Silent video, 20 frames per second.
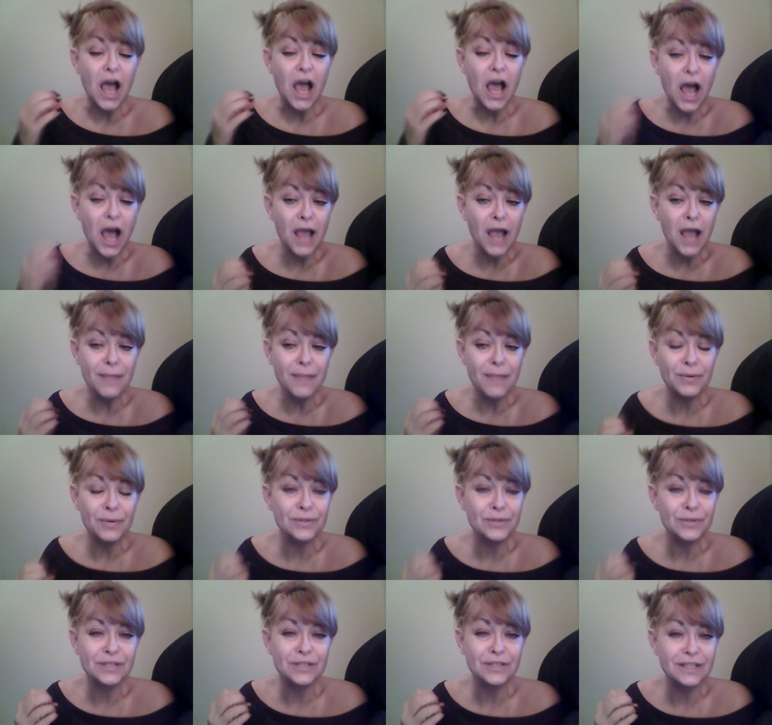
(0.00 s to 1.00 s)
I
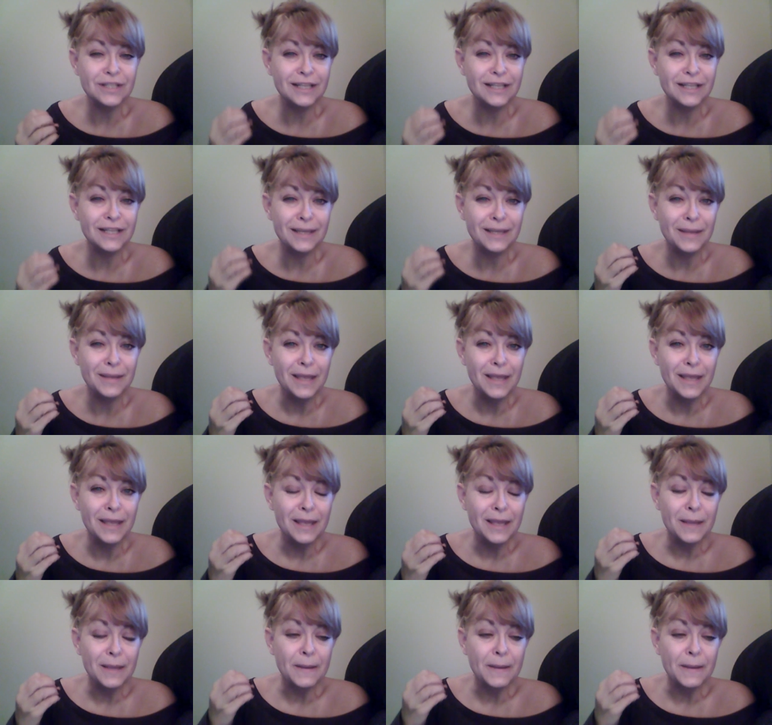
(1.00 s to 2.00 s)
personally
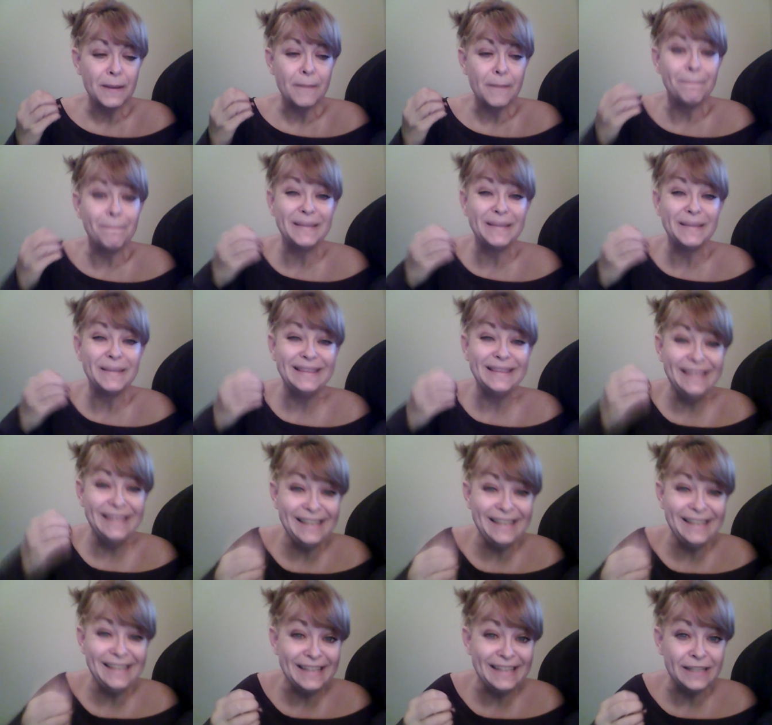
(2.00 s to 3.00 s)

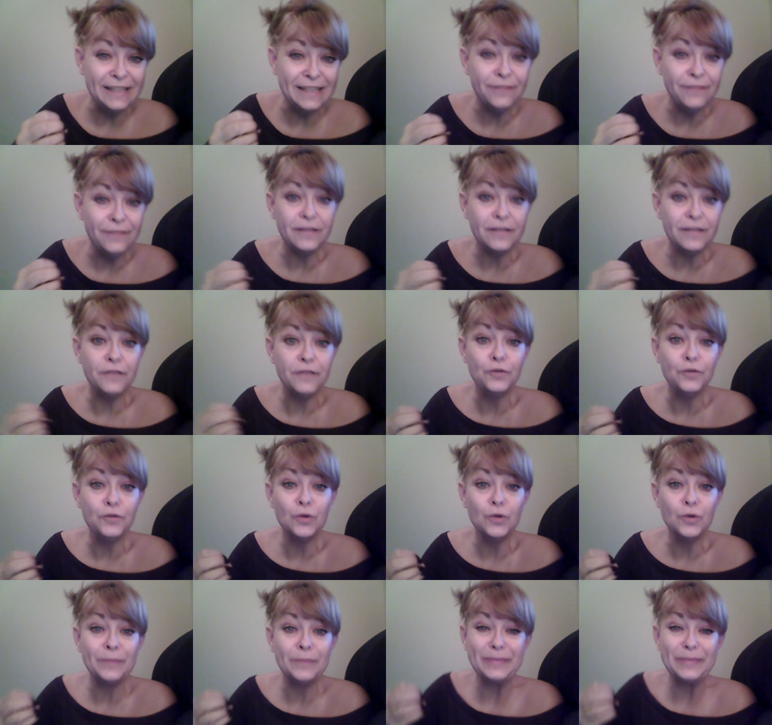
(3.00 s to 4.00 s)
believe if
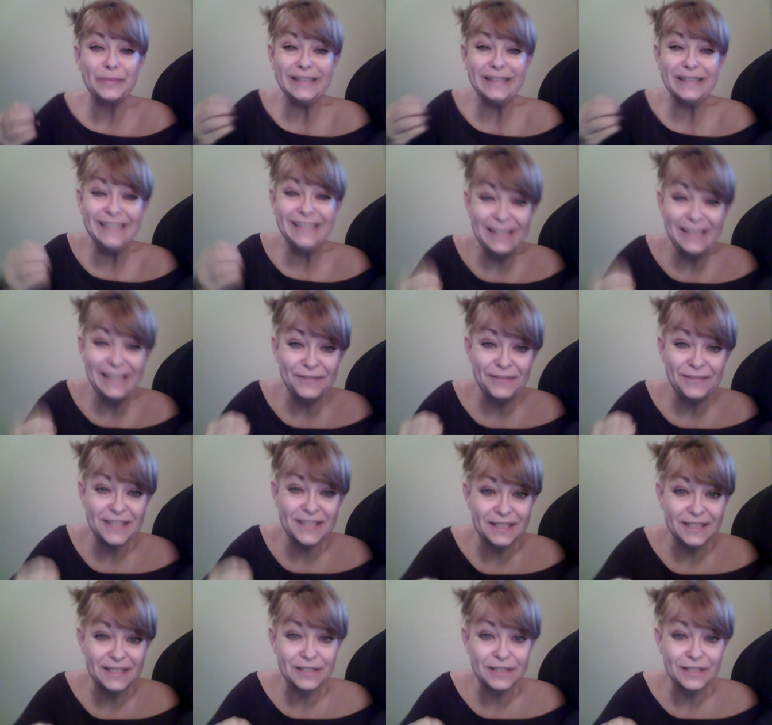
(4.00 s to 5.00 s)
your belief
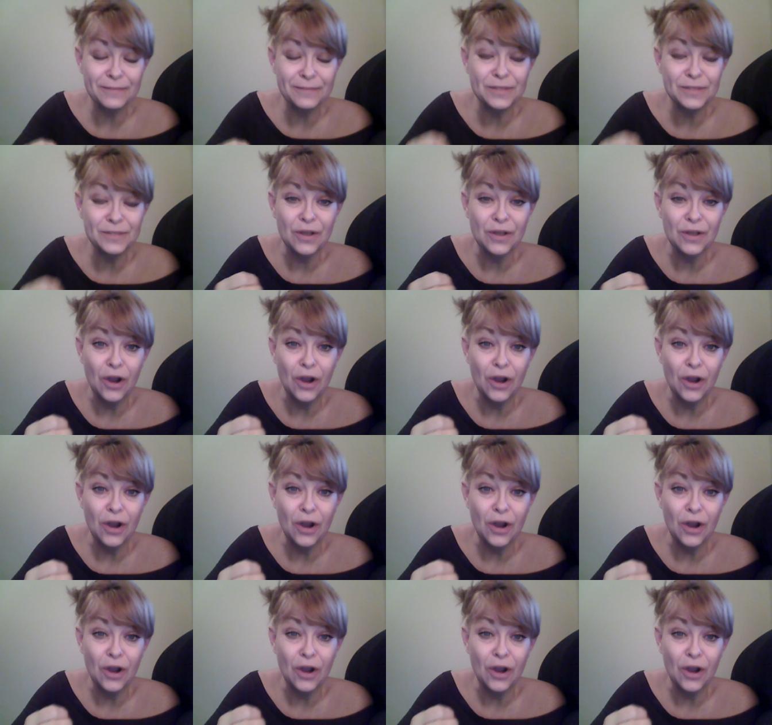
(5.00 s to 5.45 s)
systems